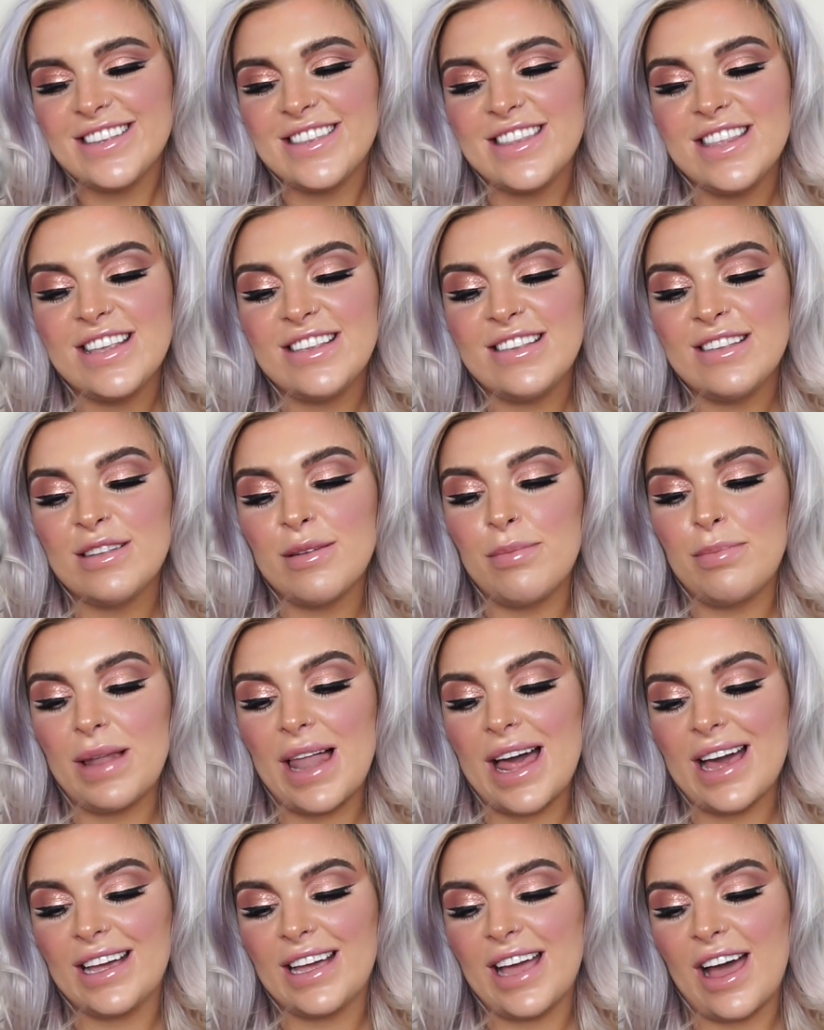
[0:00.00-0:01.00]
This is a
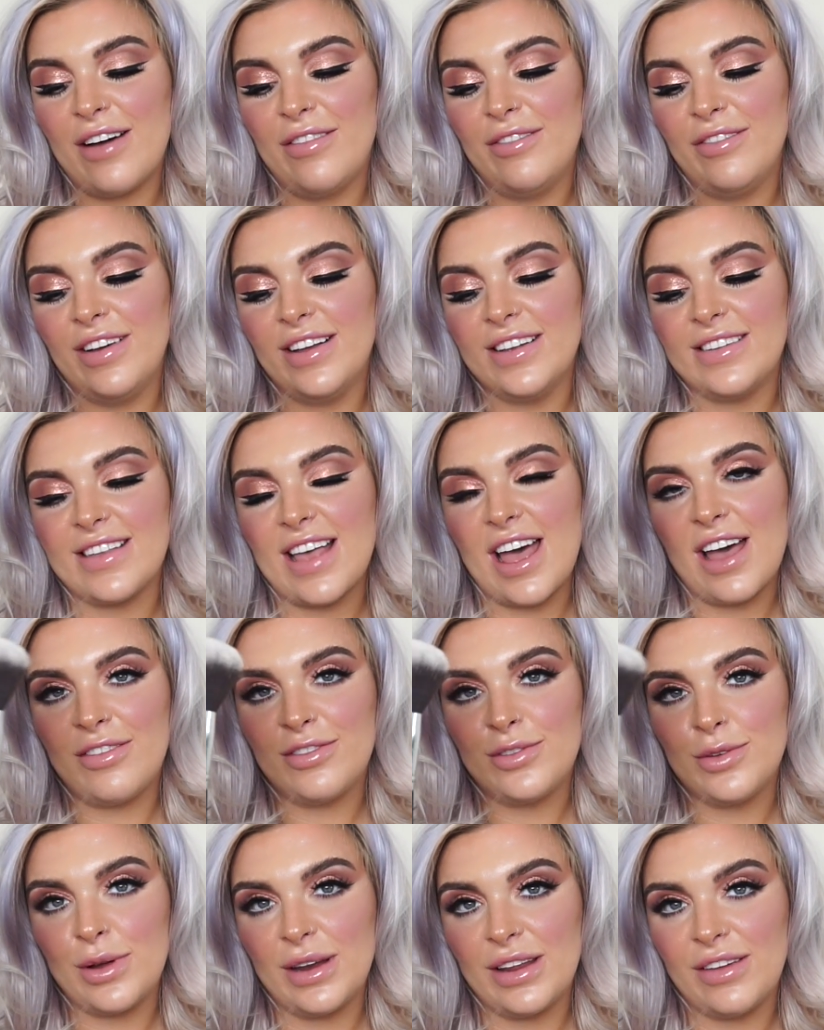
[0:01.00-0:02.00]
blank canvas
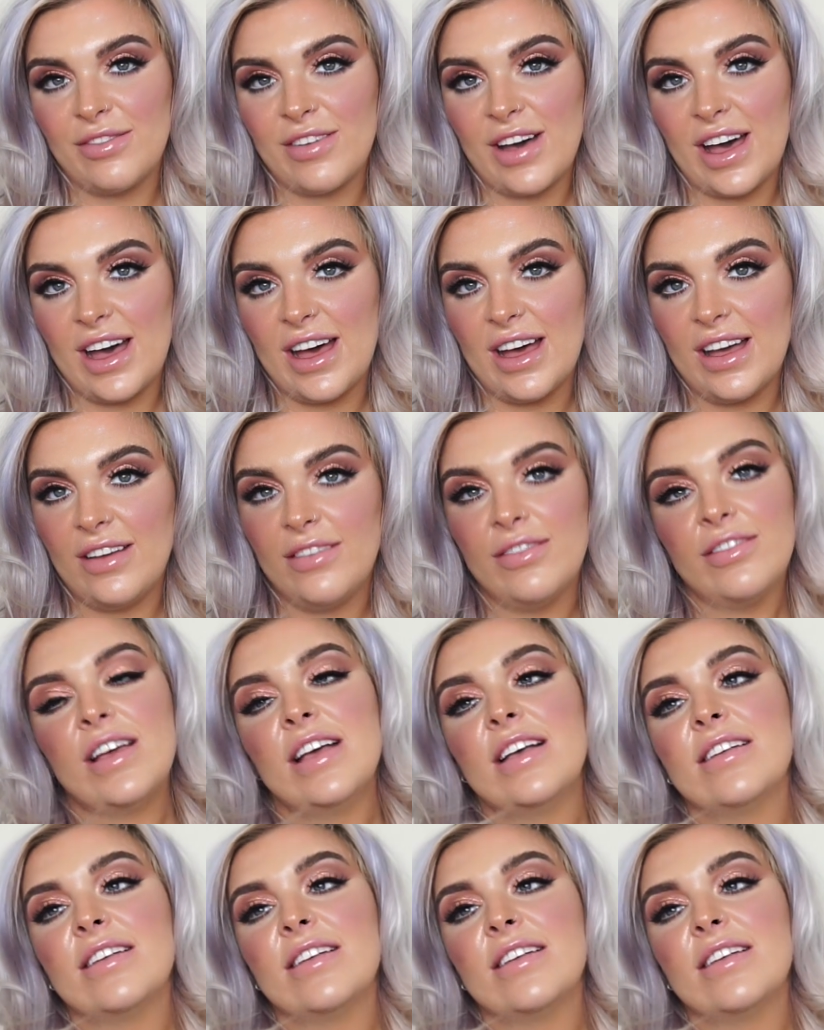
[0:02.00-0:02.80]
F25.